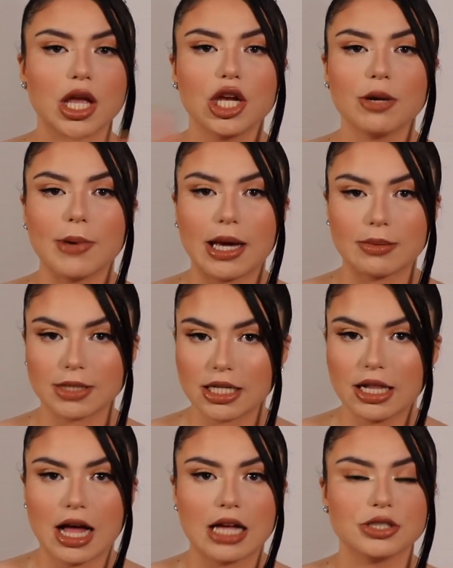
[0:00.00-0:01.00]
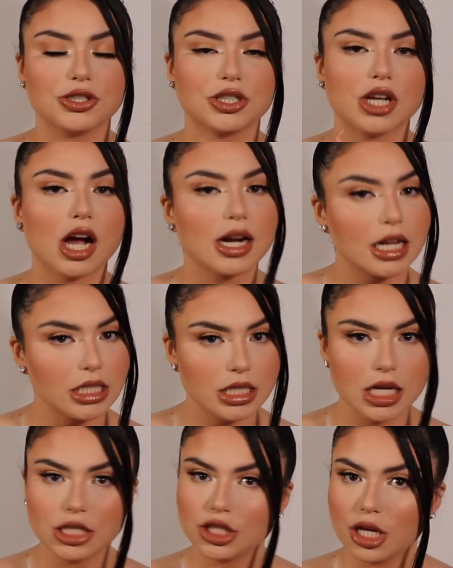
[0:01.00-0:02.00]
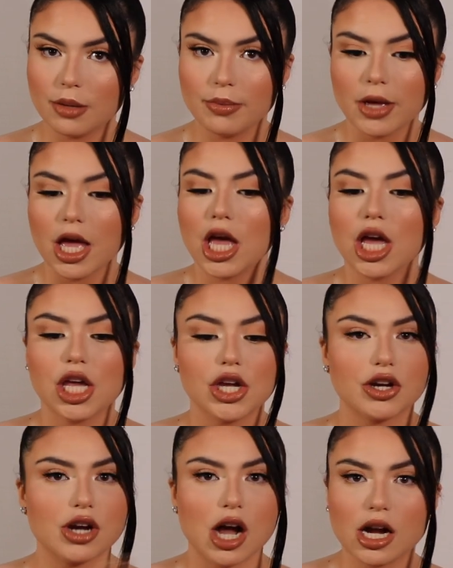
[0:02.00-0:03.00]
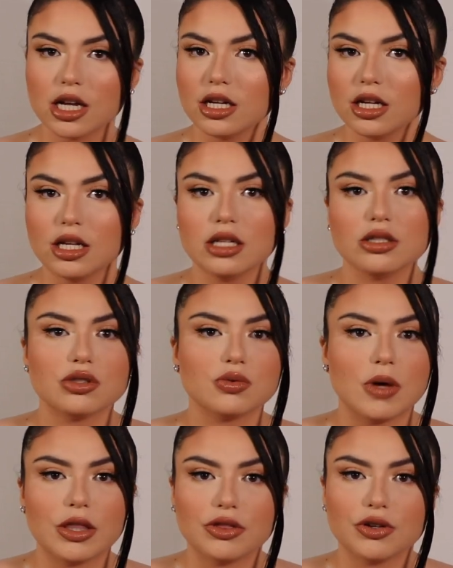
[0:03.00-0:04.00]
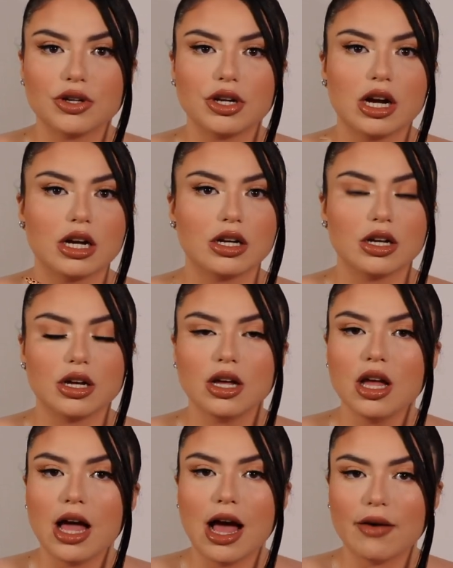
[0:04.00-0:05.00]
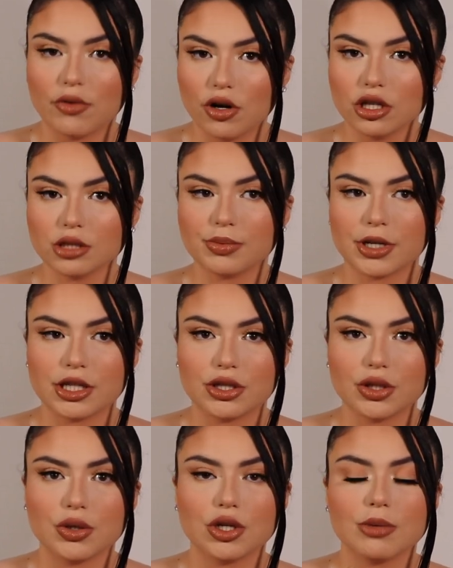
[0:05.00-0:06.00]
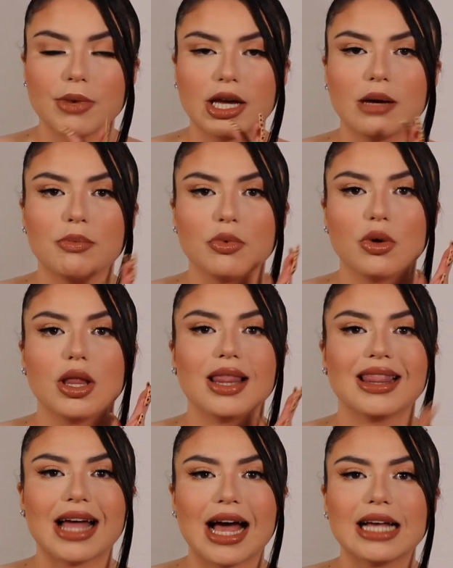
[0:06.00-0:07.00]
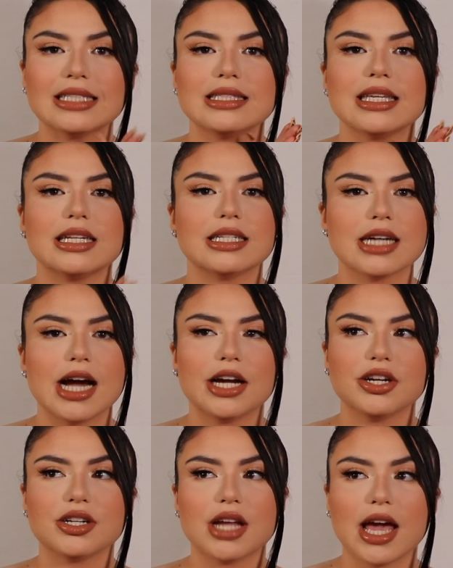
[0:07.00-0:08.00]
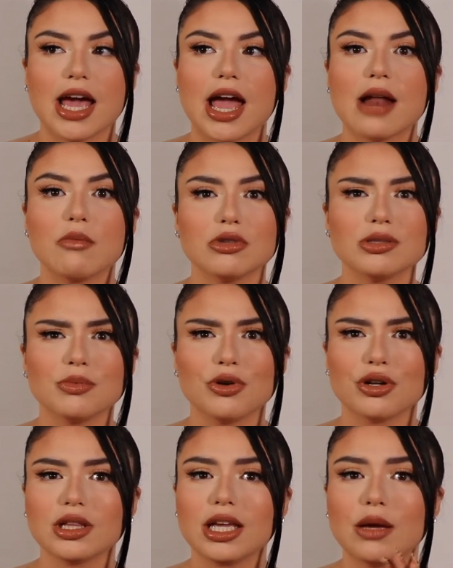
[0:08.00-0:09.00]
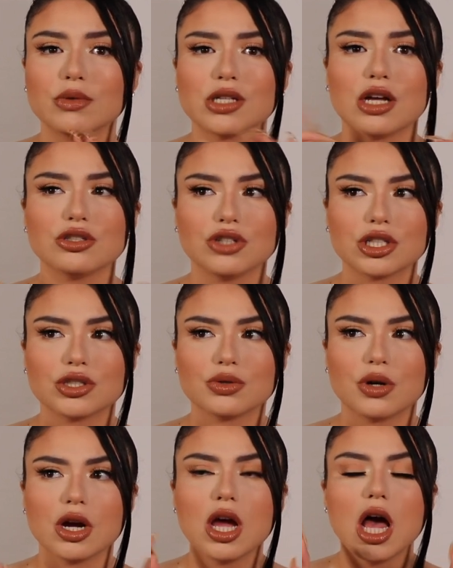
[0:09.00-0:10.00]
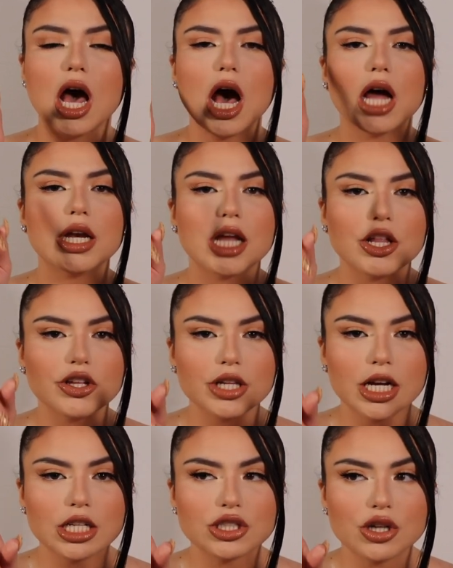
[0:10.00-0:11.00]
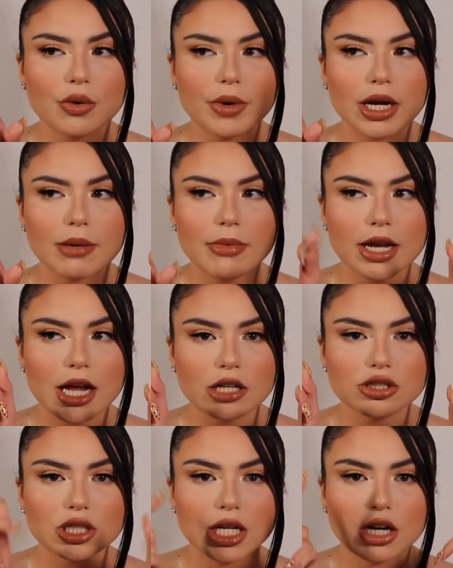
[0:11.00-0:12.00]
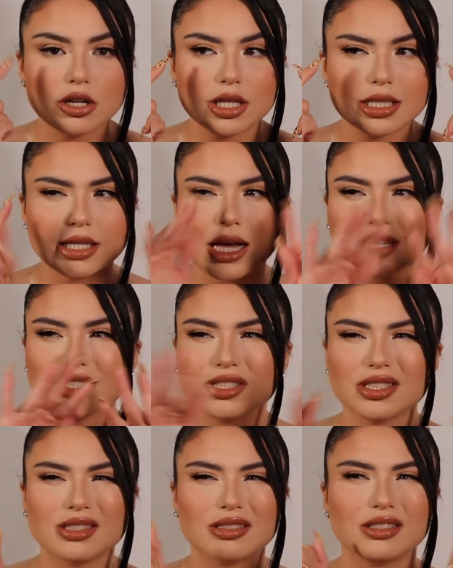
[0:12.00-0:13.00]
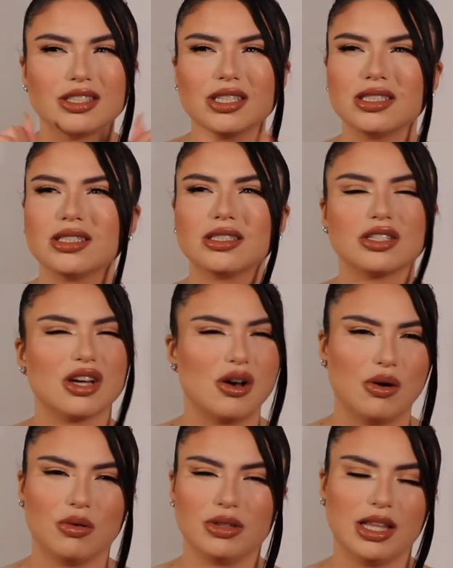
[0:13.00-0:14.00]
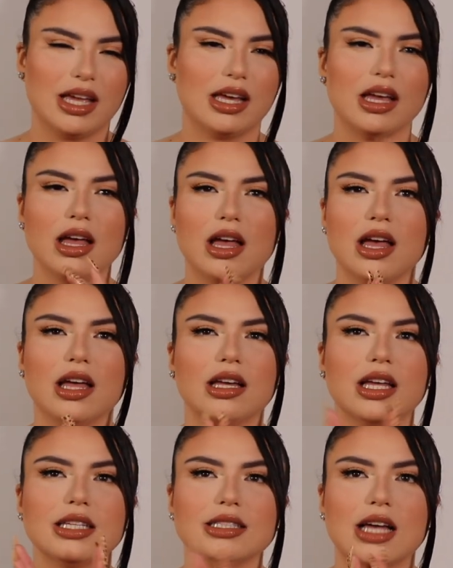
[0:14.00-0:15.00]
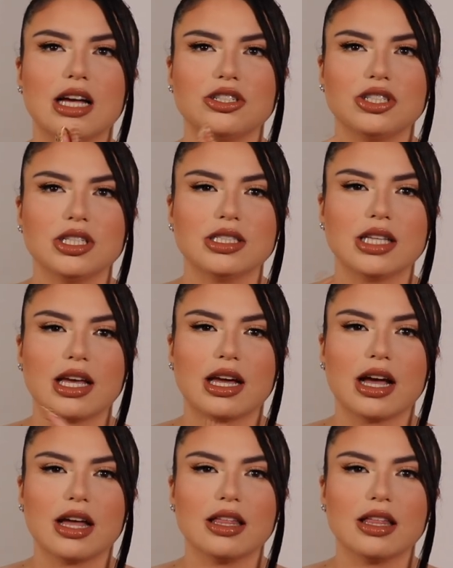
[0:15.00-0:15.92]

your makeup's gonna last. You're not gonna have to touch up. You're not gonna sweat through, you're not gonna have oils break through. Your makeup will last the entire day. And most importantly, it was all drugstore. Another thing I don't recommend actually are these lashes. Just don't. Like Kiss Lashes, like